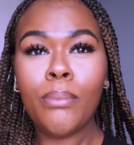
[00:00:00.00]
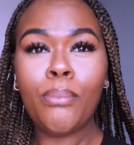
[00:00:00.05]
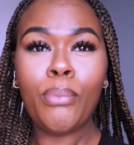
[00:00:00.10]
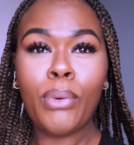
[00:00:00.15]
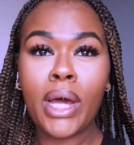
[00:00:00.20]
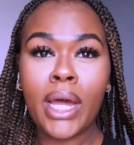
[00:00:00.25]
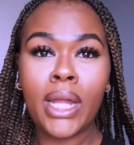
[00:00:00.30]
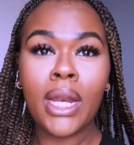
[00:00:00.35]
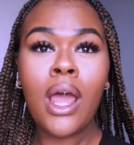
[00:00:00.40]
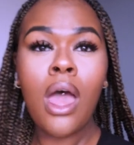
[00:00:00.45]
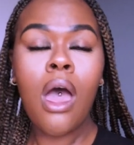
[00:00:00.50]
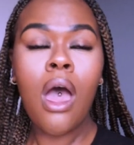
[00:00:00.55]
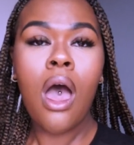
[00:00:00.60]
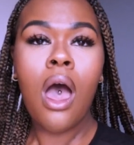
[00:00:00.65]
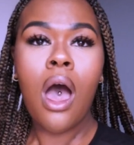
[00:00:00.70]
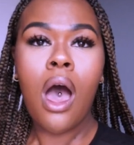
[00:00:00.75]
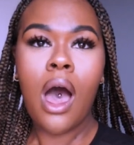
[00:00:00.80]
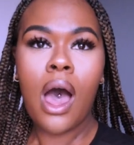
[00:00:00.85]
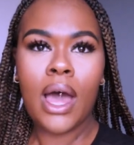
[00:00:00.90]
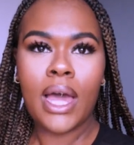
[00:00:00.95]
but
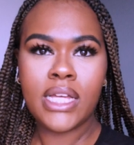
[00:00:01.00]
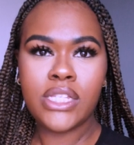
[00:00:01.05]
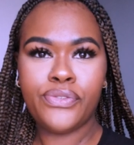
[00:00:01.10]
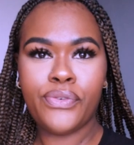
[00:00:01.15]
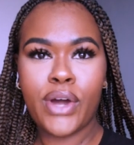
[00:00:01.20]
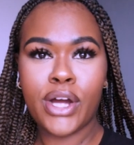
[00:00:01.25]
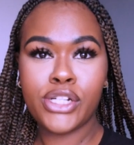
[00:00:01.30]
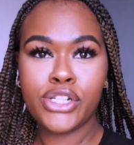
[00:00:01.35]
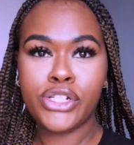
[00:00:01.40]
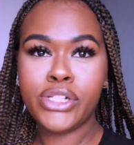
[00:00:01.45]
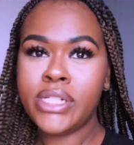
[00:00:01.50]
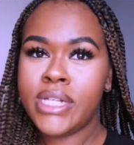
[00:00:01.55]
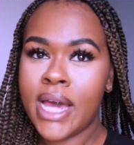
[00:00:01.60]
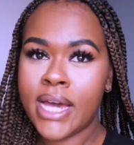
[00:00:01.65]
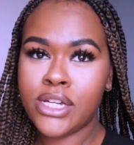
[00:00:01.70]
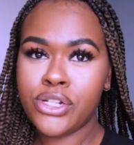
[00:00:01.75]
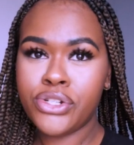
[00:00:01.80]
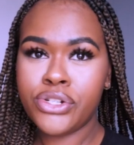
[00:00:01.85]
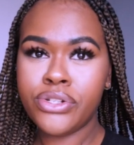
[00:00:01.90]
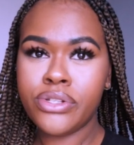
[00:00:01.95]
uh, as far as your
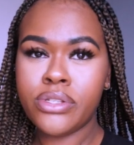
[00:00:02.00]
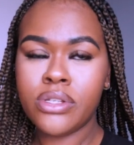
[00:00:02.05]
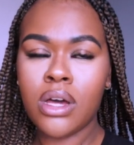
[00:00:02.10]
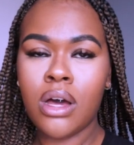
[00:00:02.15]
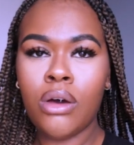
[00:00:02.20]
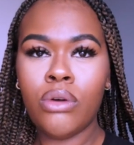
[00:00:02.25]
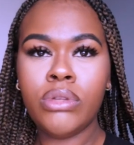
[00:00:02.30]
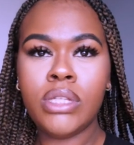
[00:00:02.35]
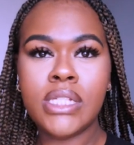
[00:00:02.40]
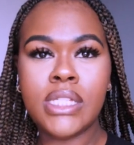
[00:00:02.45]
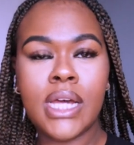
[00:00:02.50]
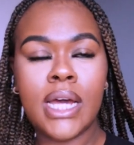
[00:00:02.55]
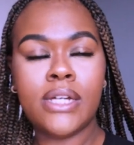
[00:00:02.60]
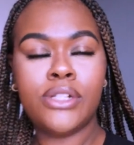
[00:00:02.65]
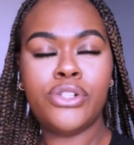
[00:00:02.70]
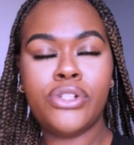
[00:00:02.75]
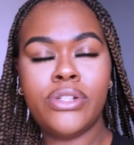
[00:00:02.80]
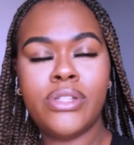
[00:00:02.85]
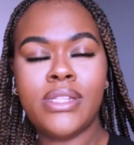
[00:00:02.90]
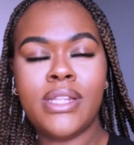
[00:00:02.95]
textures go the
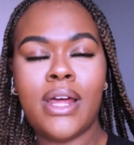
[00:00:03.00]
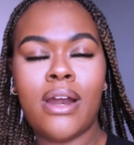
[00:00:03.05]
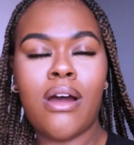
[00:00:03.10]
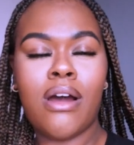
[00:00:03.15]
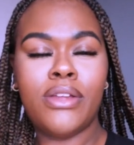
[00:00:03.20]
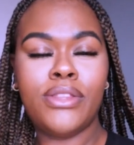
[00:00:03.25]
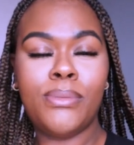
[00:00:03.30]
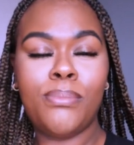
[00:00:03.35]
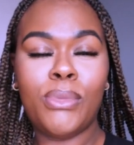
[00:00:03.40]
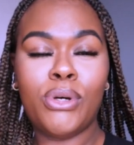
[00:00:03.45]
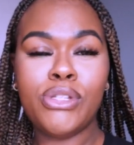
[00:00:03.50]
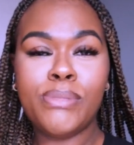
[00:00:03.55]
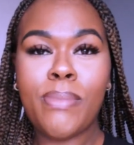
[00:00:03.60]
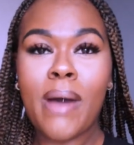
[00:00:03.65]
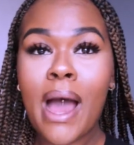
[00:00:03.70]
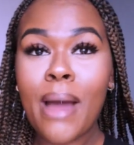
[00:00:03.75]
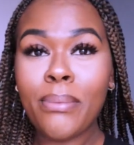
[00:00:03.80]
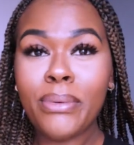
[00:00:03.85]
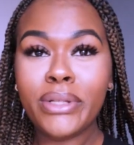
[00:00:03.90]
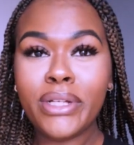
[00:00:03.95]
textures that are the most
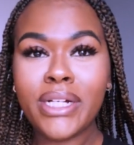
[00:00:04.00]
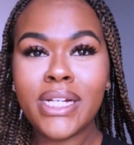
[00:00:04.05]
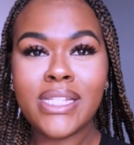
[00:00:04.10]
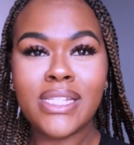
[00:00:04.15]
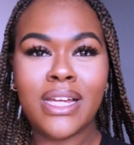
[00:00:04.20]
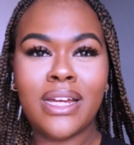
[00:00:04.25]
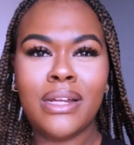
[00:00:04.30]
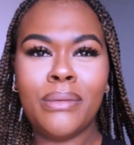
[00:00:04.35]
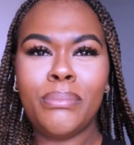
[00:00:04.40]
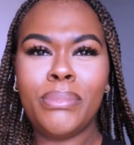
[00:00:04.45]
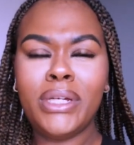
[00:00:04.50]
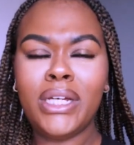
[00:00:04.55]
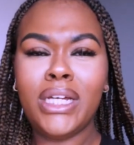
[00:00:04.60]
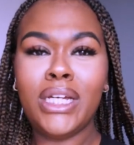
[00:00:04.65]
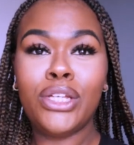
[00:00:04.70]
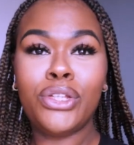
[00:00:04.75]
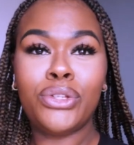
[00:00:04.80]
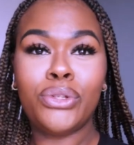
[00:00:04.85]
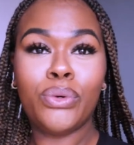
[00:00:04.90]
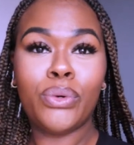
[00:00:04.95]
popular is going to
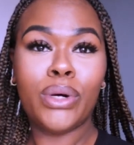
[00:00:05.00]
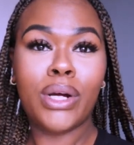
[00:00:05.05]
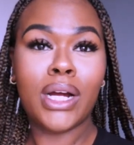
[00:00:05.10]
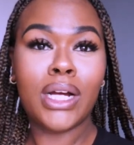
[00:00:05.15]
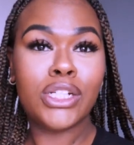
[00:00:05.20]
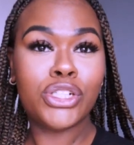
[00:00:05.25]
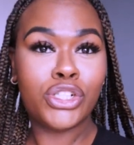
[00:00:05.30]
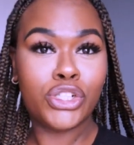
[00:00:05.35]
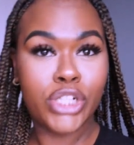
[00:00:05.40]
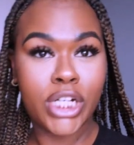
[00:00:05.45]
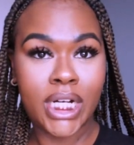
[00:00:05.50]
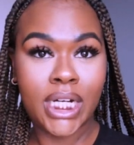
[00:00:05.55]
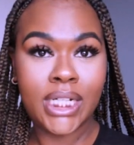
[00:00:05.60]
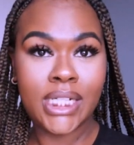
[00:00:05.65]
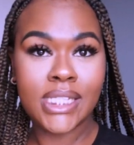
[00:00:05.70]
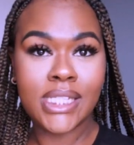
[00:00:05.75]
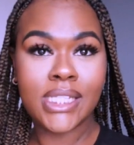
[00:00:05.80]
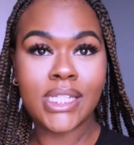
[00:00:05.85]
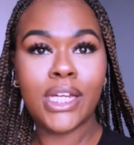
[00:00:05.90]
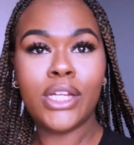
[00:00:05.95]
be your
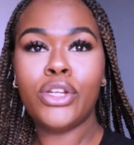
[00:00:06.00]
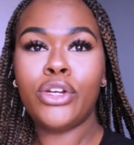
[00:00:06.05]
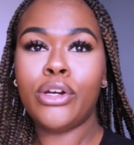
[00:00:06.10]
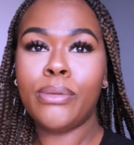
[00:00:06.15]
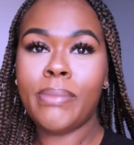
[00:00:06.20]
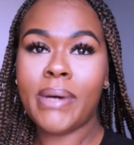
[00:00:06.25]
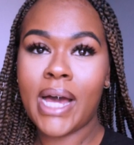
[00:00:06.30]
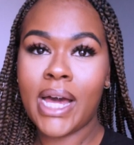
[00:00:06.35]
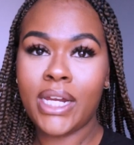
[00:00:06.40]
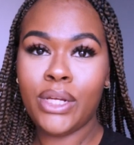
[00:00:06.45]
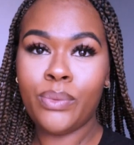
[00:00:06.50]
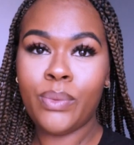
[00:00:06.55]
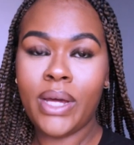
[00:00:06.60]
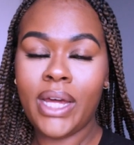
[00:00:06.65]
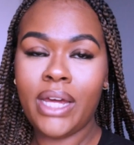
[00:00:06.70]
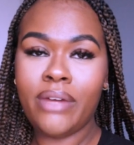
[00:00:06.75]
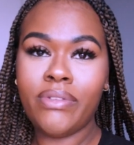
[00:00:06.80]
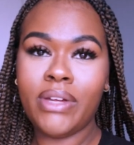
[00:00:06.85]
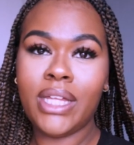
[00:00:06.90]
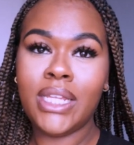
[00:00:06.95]
straights your body
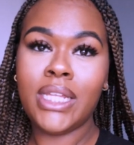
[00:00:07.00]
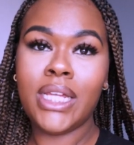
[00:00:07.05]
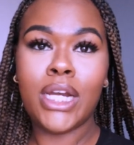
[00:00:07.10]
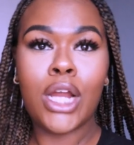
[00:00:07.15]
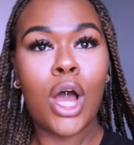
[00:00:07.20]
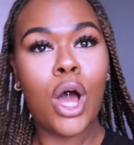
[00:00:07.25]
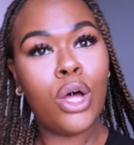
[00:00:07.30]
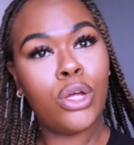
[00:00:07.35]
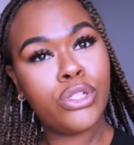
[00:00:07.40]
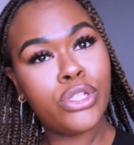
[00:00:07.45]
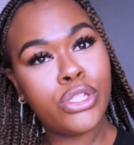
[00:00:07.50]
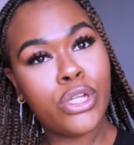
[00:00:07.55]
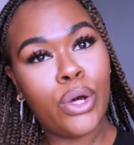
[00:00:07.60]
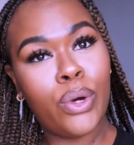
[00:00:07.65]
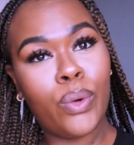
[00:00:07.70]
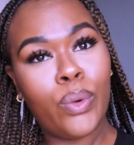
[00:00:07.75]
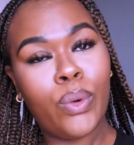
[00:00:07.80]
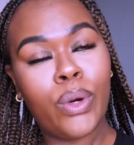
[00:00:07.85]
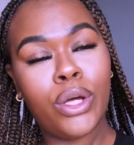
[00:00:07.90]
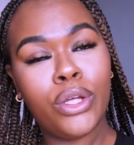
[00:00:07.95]
wave and then
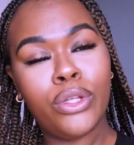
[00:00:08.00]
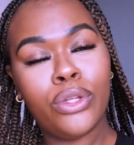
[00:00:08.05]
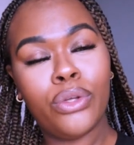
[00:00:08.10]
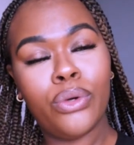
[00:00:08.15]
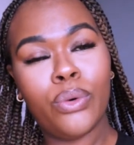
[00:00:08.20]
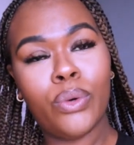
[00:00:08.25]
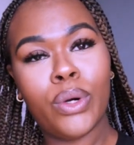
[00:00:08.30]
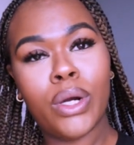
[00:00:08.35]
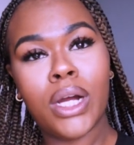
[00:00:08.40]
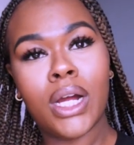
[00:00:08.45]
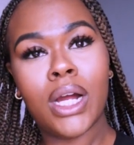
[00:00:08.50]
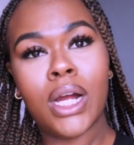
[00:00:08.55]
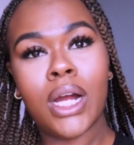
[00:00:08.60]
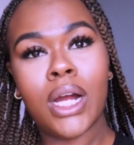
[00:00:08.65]
also your